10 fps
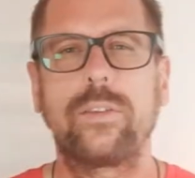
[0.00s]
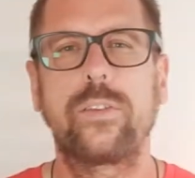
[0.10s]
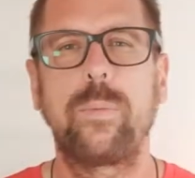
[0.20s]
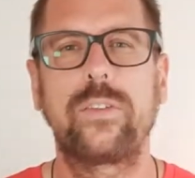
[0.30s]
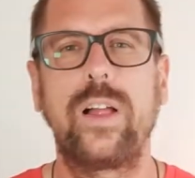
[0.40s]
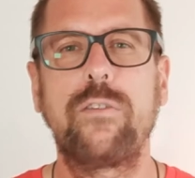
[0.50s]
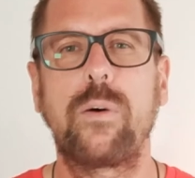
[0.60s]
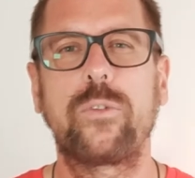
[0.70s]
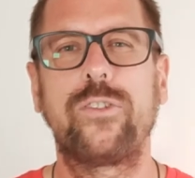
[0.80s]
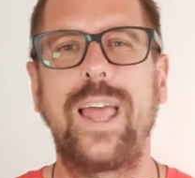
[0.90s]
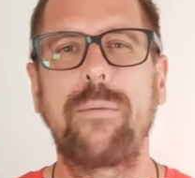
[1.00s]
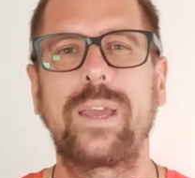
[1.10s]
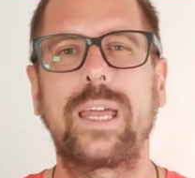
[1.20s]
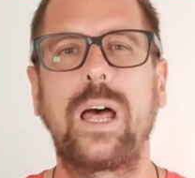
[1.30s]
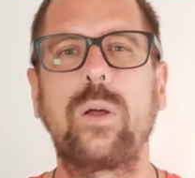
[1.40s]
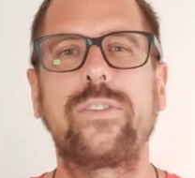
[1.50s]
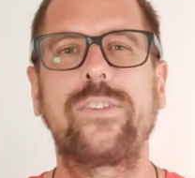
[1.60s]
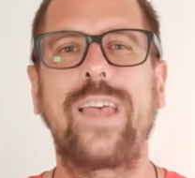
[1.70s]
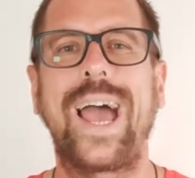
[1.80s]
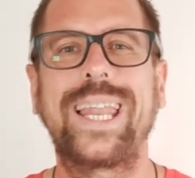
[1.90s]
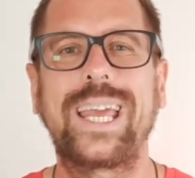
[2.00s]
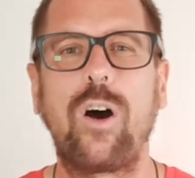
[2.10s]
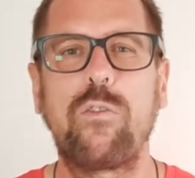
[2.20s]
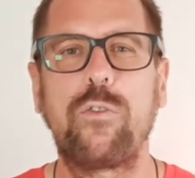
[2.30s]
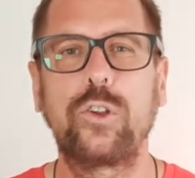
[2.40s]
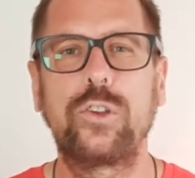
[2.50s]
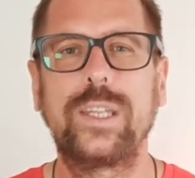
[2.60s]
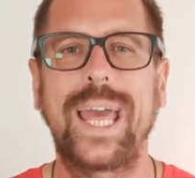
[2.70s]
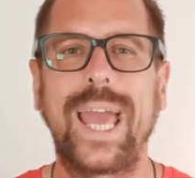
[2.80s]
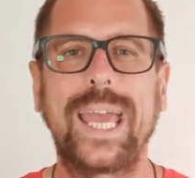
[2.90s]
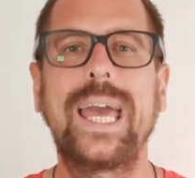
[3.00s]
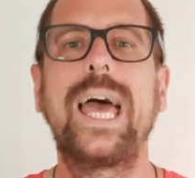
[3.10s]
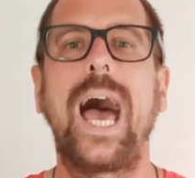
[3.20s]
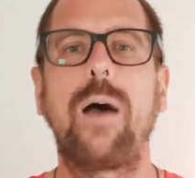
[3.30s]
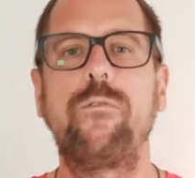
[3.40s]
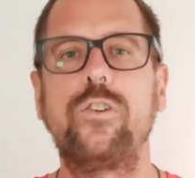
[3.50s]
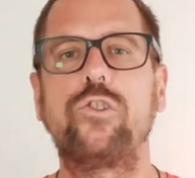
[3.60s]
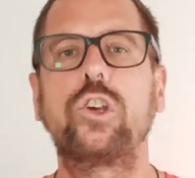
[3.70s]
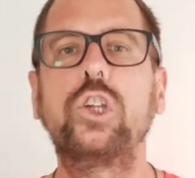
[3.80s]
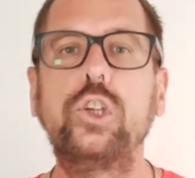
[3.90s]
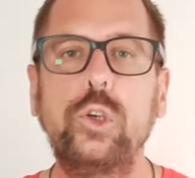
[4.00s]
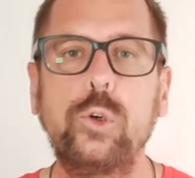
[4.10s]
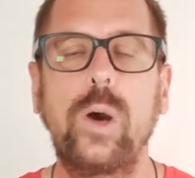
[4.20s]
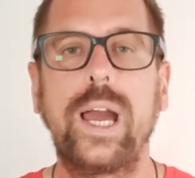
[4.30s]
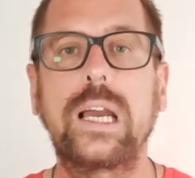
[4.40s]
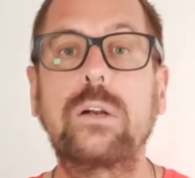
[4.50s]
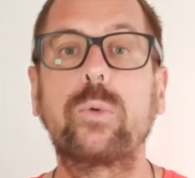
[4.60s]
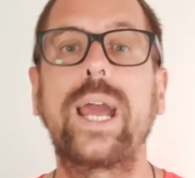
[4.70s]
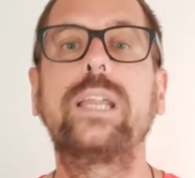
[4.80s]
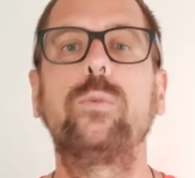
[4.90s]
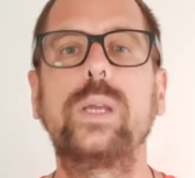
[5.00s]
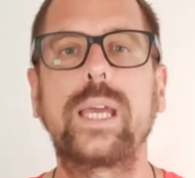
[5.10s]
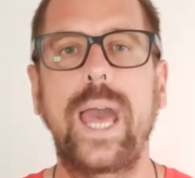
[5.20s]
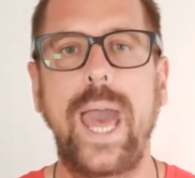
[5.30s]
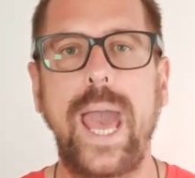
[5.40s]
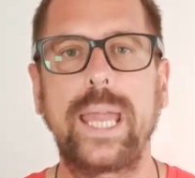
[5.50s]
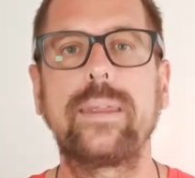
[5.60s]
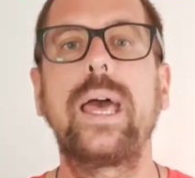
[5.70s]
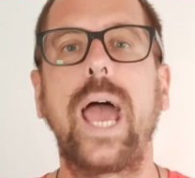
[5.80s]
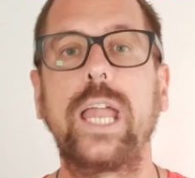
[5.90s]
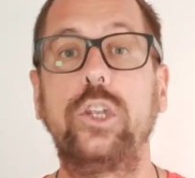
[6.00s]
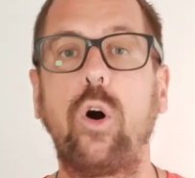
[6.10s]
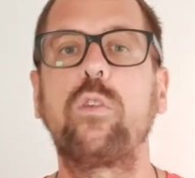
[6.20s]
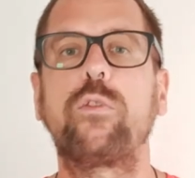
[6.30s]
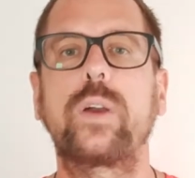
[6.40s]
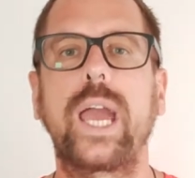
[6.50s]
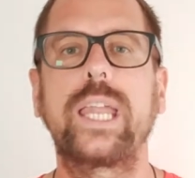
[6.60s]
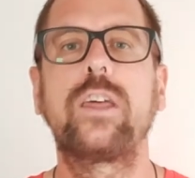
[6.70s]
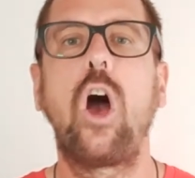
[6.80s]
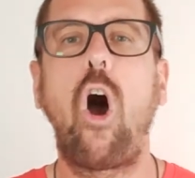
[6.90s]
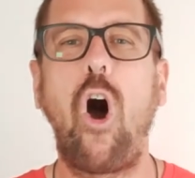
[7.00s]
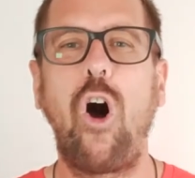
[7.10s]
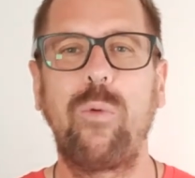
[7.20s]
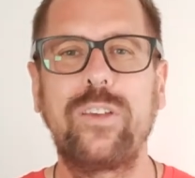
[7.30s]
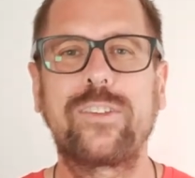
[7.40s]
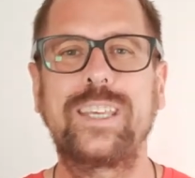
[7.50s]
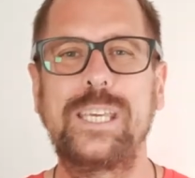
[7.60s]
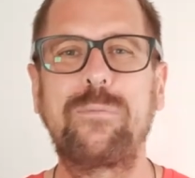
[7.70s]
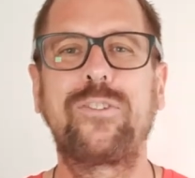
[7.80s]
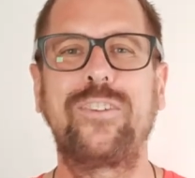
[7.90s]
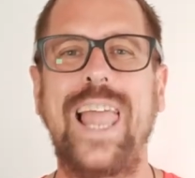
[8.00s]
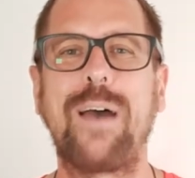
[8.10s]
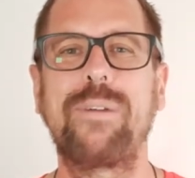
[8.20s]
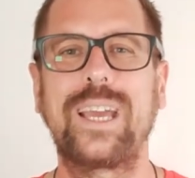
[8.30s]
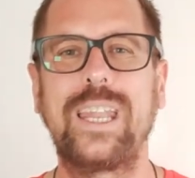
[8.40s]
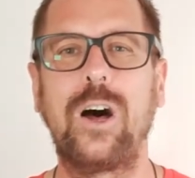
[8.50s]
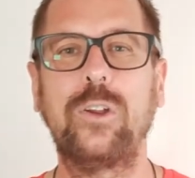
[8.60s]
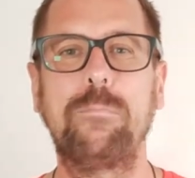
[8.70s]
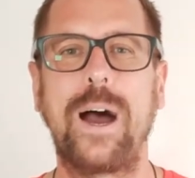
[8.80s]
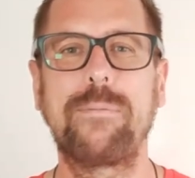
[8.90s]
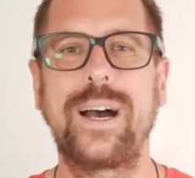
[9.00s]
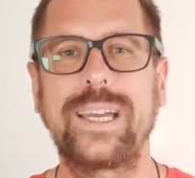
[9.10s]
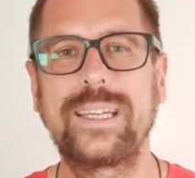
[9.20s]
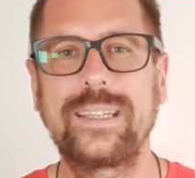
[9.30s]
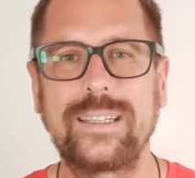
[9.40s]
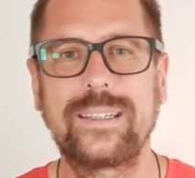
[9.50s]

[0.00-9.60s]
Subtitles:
this is Marcel from Slamming It Out, signing off for today. I'm wishing you a great week ahead. And don't forget, always keep slamming it out. Bye bye.